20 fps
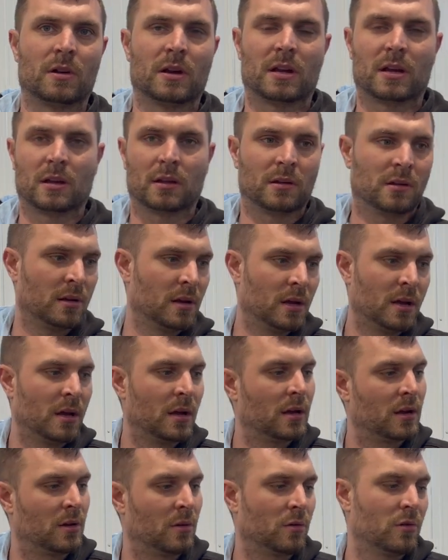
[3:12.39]
I can
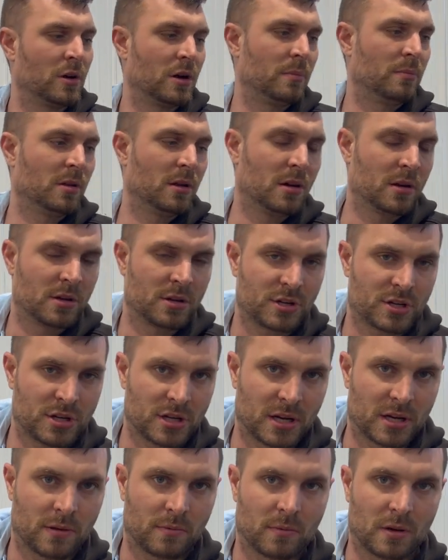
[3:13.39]
go grab lunch.
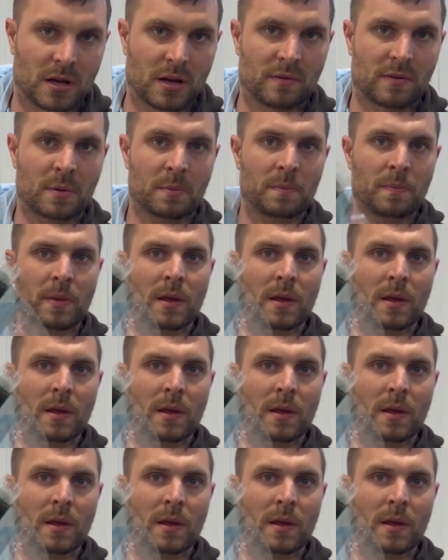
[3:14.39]
I can whatever.